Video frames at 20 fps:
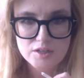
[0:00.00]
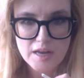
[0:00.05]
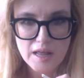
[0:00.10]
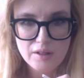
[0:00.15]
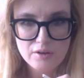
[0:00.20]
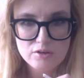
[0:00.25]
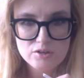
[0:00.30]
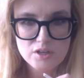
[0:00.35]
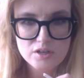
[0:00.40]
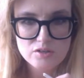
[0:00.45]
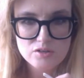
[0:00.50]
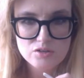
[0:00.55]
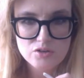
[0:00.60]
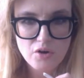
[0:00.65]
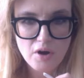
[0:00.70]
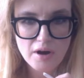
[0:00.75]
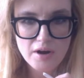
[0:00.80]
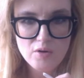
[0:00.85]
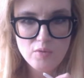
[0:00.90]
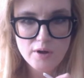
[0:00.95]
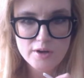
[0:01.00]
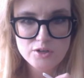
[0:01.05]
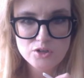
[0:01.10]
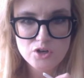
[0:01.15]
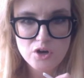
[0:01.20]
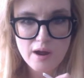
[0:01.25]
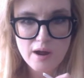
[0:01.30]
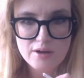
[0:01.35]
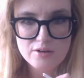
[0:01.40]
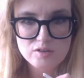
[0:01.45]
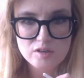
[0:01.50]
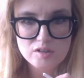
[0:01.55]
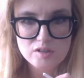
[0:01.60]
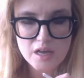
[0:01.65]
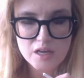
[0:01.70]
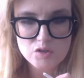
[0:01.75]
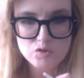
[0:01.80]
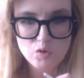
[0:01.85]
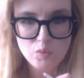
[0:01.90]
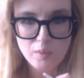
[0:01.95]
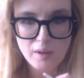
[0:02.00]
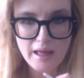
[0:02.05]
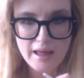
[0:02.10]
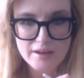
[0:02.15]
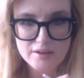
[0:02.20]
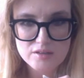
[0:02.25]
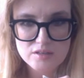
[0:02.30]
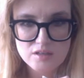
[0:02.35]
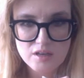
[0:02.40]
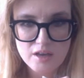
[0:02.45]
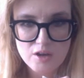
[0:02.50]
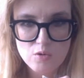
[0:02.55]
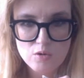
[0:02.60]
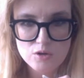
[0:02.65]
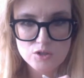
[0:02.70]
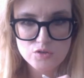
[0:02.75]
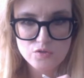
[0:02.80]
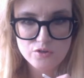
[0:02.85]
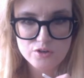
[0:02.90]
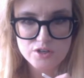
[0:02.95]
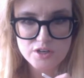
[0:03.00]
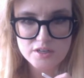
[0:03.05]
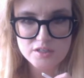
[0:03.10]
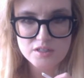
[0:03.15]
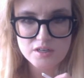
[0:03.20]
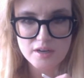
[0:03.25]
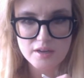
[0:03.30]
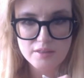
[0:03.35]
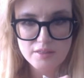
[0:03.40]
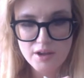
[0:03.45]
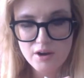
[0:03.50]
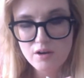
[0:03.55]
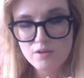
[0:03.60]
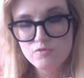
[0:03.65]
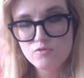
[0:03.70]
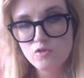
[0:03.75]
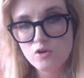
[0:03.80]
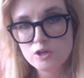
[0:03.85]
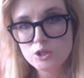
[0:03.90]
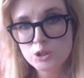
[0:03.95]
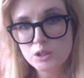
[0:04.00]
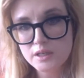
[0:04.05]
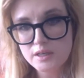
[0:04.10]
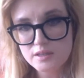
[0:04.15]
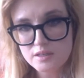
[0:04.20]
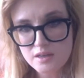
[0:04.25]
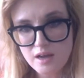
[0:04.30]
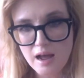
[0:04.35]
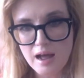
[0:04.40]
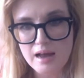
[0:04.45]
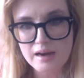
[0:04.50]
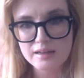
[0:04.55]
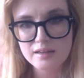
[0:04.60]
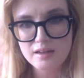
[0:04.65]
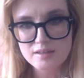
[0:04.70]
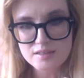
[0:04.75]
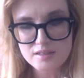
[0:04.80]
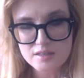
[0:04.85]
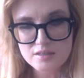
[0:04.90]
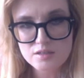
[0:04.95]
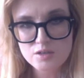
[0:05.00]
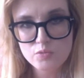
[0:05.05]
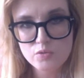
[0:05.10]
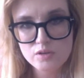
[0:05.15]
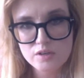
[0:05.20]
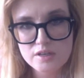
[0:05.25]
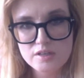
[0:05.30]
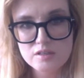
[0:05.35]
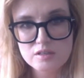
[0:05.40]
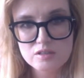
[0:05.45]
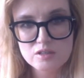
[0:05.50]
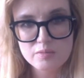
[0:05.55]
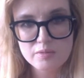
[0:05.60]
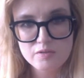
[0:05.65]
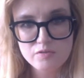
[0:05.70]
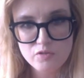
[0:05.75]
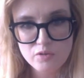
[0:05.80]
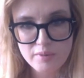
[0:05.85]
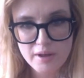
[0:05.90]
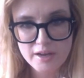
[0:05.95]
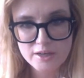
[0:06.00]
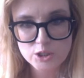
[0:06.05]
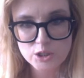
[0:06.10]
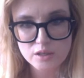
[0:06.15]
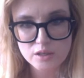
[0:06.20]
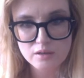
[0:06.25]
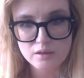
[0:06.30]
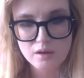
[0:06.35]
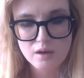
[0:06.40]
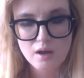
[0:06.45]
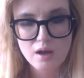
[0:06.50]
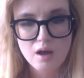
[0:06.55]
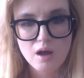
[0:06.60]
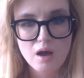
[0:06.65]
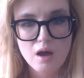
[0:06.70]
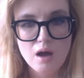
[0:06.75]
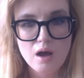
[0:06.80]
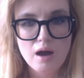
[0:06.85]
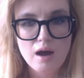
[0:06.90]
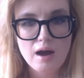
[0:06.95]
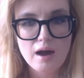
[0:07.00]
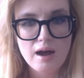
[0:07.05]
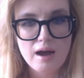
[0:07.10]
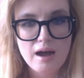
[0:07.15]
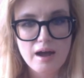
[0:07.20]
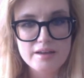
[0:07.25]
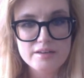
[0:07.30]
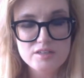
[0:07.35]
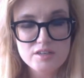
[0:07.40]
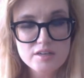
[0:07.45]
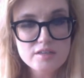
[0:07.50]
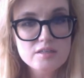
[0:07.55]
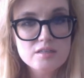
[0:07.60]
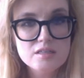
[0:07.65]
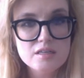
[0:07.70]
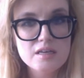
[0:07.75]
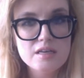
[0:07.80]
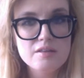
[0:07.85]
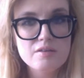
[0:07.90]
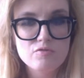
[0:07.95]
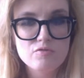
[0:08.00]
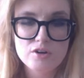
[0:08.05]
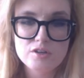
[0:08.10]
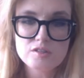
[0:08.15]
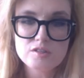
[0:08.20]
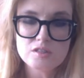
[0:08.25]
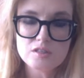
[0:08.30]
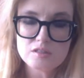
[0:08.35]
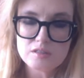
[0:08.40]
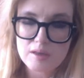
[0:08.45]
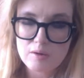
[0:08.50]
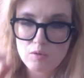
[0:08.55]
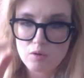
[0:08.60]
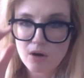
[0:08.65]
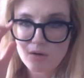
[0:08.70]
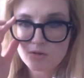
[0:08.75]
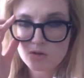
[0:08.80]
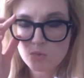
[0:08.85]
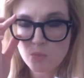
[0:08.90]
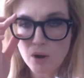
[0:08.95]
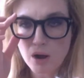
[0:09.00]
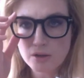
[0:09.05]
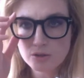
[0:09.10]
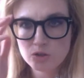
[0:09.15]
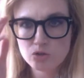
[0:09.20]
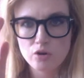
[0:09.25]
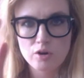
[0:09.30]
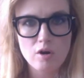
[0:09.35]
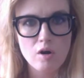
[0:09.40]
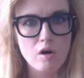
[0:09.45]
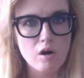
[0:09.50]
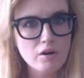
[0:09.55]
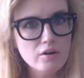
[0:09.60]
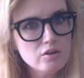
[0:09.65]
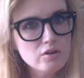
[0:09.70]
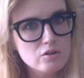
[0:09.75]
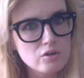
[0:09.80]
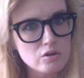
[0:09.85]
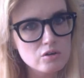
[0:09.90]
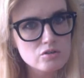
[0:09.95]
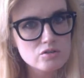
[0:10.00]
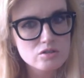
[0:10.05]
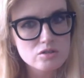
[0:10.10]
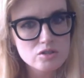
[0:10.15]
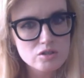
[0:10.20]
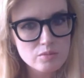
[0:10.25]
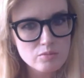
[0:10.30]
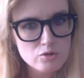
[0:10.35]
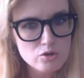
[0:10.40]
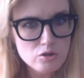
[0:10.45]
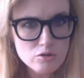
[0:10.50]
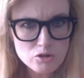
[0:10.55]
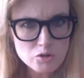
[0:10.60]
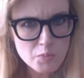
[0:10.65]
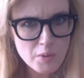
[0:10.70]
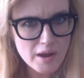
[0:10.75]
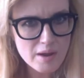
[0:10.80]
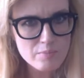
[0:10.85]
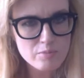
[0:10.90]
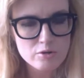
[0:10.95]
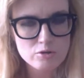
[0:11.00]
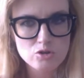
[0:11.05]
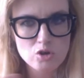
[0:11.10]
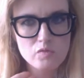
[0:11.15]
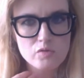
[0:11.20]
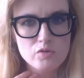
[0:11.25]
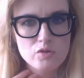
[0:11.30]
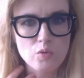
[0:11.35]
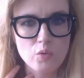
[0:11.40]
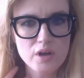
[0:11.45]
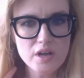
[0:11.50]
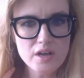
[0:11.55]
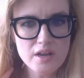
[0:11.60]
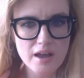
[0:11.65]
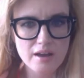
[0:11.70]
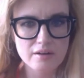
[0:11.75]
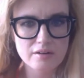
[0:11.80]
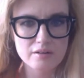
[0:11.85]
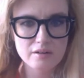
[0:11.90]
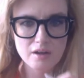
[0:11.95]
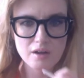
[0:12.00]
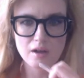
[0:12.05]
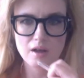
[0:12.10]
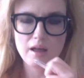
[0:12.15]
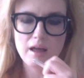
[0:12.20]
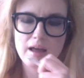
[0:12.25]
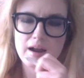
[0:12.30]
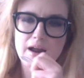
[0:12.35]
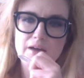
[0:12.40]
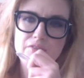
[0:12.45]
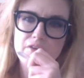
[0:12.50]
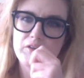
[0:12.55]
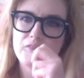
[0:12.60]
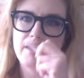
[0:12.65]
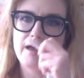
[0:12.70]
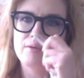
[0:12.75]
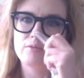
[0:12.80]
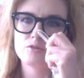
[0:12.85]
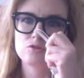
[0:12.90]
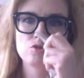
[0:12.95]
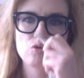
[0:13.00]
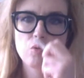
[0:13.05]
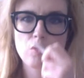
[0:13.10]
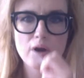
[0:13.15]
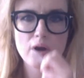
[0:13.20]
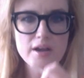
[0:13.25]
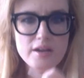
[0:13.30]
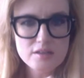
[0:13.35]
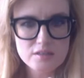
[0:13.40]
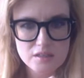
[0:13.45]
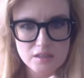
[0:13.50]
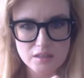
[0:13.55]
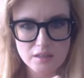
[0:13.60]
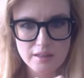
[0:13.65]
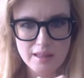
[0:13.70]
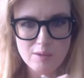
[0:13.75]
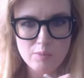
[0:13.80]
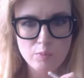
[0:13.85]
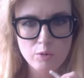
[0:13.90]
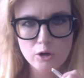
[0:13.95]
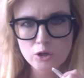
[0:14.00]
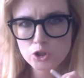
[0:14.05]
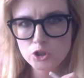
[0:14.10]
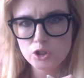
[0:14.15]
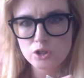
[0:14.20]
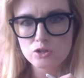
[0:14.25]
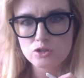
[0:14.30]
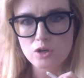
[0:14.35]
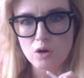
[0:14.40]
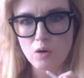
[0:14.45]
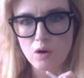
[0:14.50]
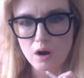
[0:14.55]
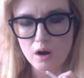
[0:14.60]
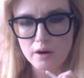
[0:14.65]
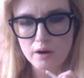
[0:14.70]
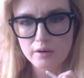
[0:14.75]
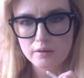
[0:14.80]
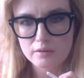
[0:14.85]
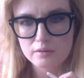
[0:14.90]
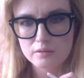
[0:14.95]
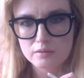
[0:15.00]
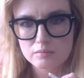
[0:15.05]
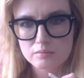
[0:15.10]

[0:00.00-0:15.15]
Taylor says, Is there any way to know how successful Black is King was for Disney? There unfortunately is not, unless Disney releases some information. Uh, I did see that, for instance, they were sponsoring articles in some newspapers over the weekend, and I thought that was crazy that they pushed it so hard.